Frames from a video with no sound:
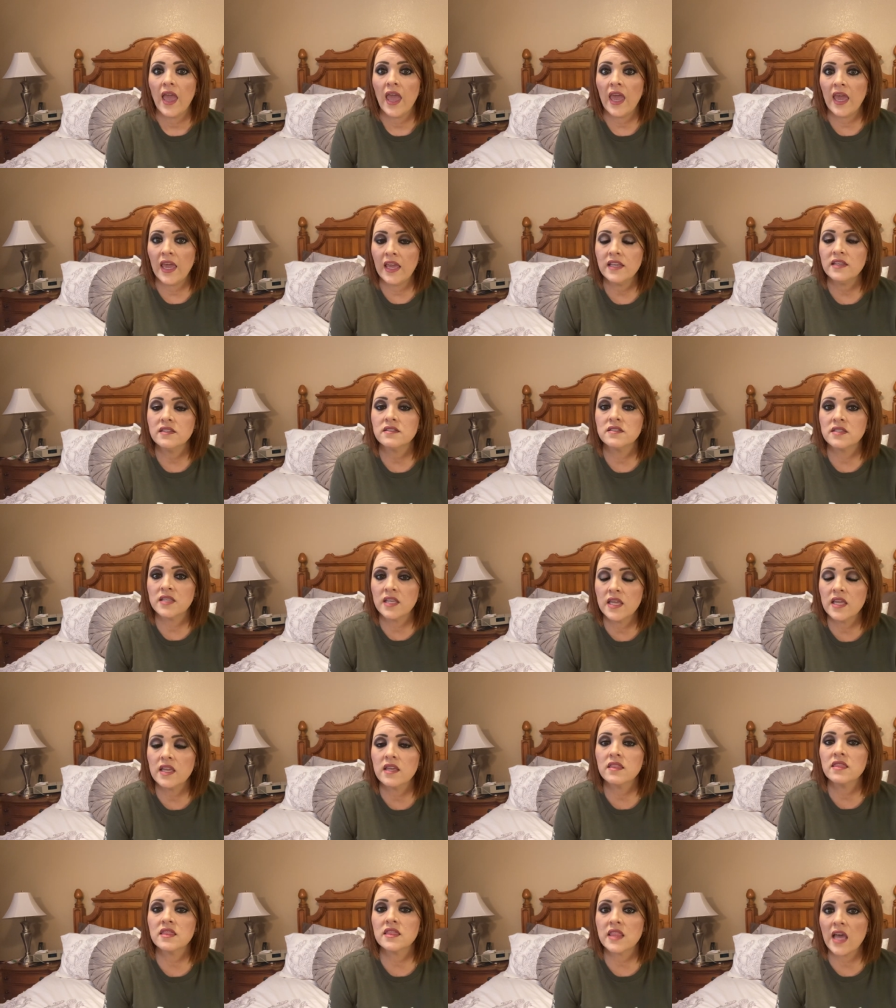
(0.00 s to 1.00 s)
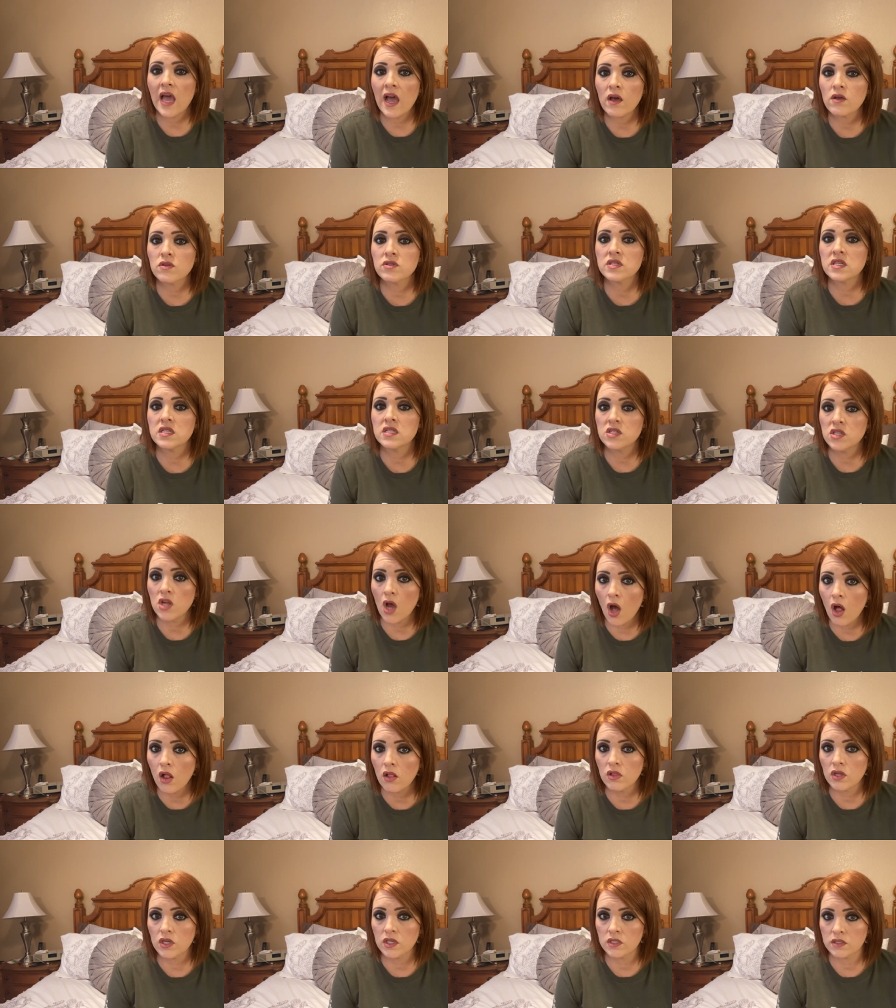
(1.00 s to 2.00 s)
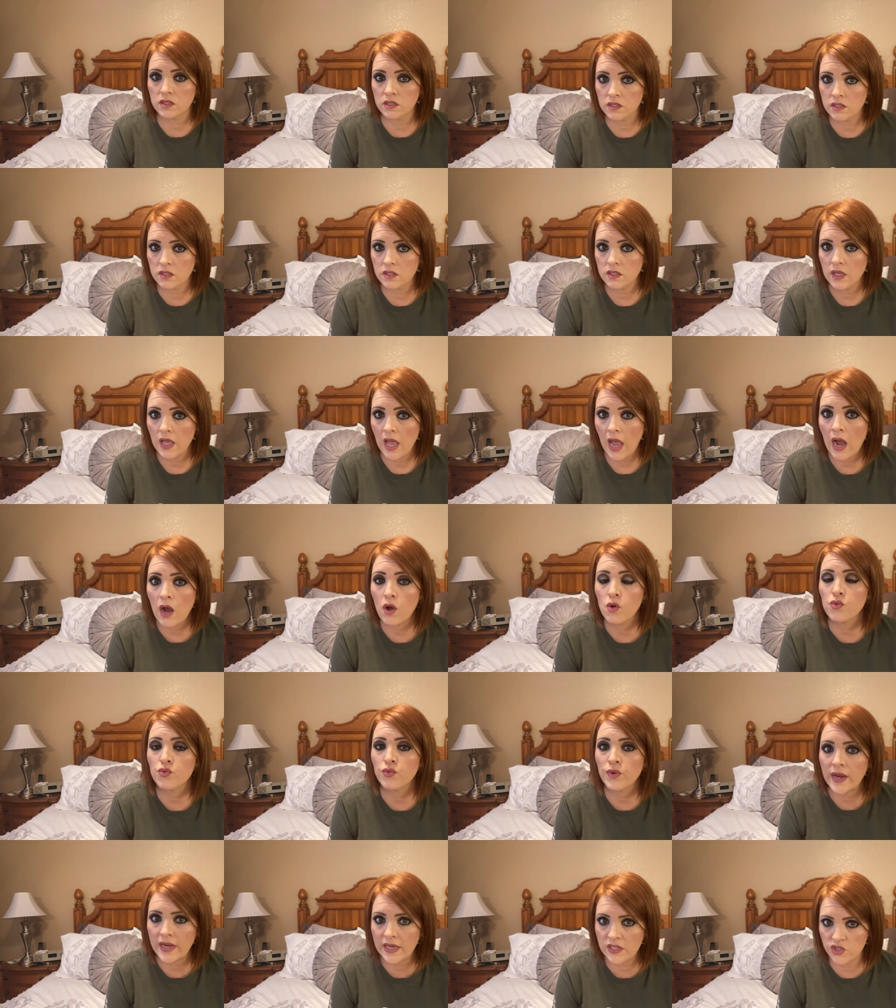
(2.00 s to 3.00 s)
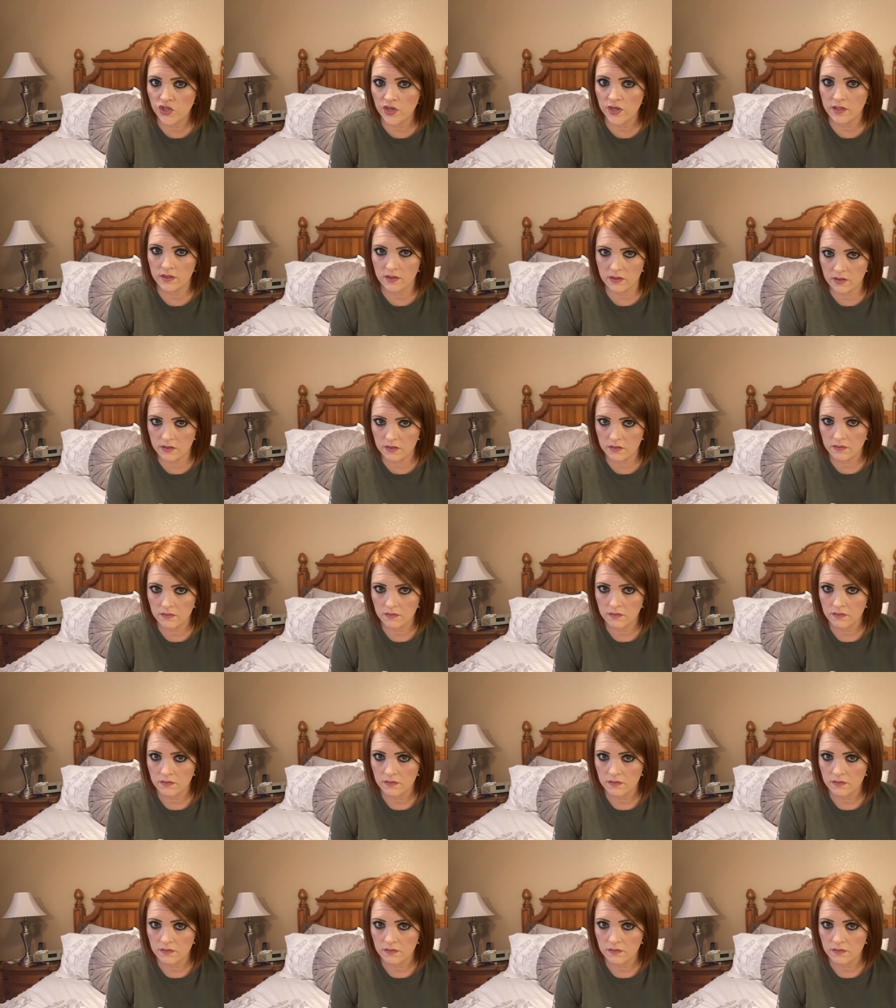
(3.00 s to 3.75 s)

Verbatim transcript: $18,000. Outrageous.